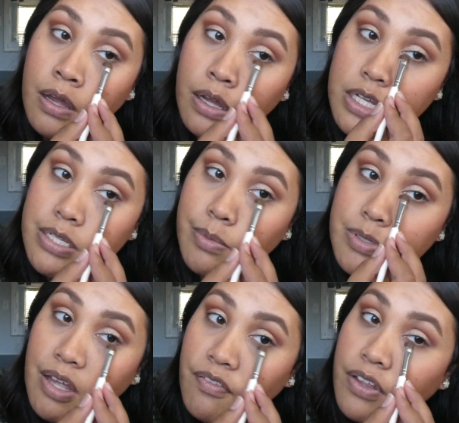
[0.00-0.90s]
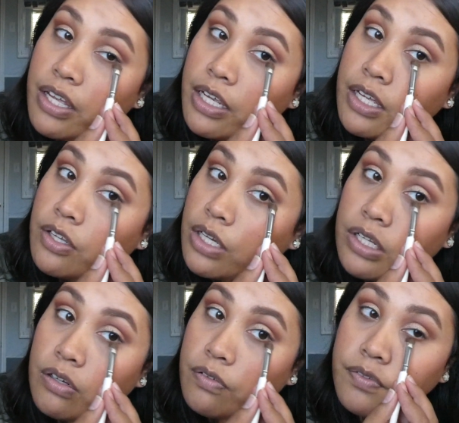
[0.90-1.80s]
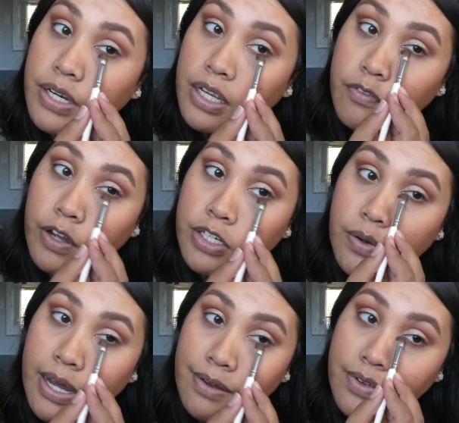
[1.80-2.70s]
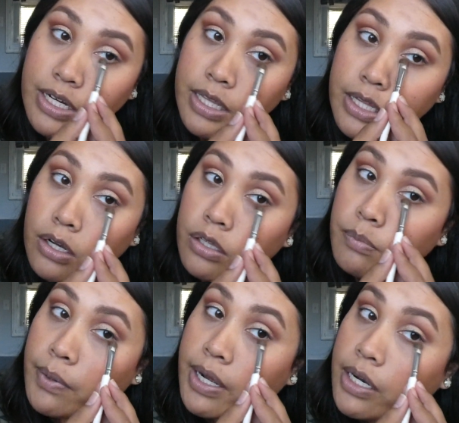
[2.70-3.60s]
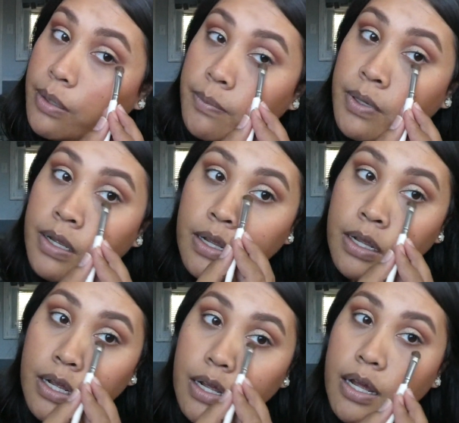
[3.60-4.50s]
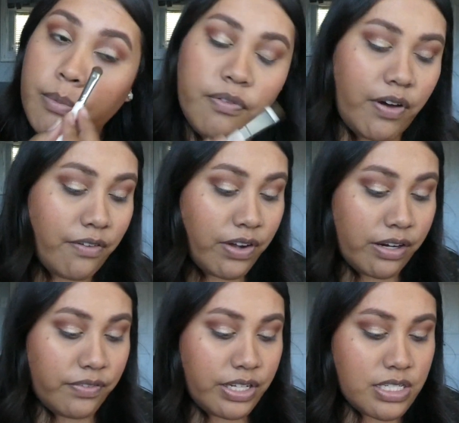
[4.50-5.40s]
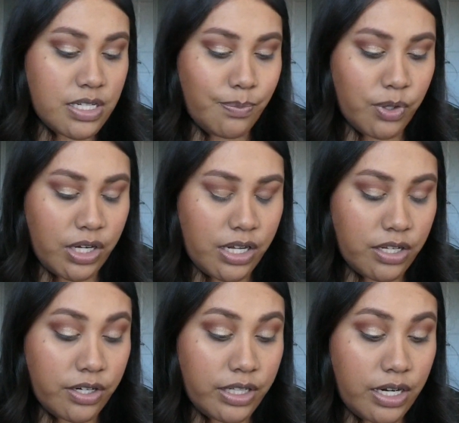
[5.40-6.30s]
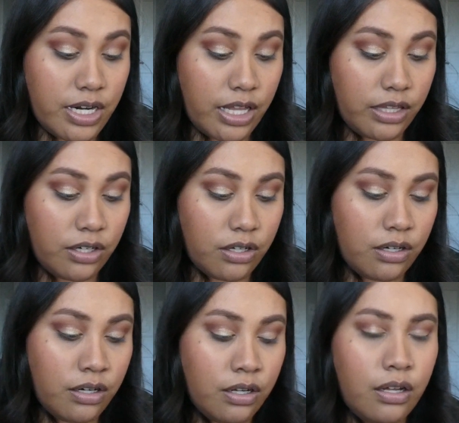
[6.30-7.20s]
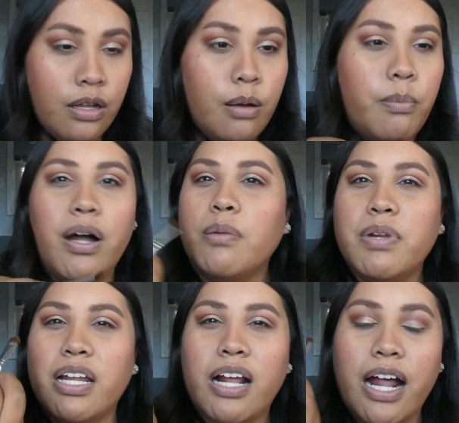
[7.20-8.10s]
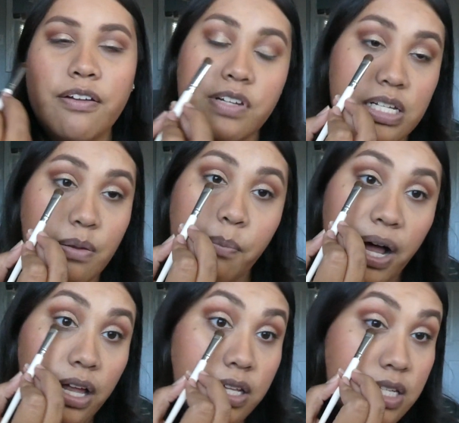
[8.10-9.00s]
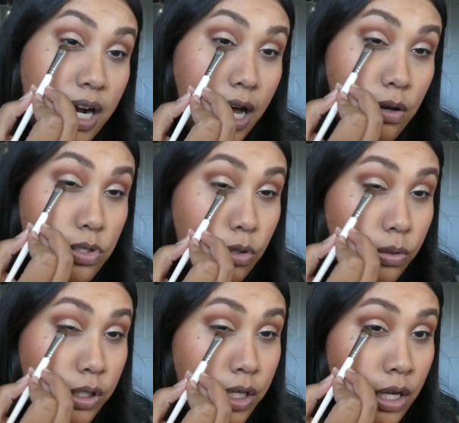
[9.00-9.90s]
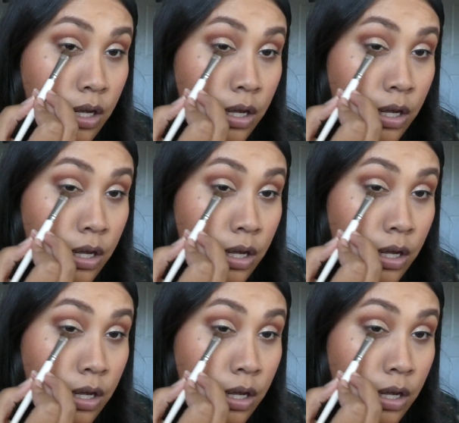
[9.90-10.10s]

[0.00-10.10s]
Because sometimes I feel like it can look a little funny if I don't have anything on the bottom. If I have kind of like a deeper color and then nothing on bottom, it kind of doesn't balance it out totally.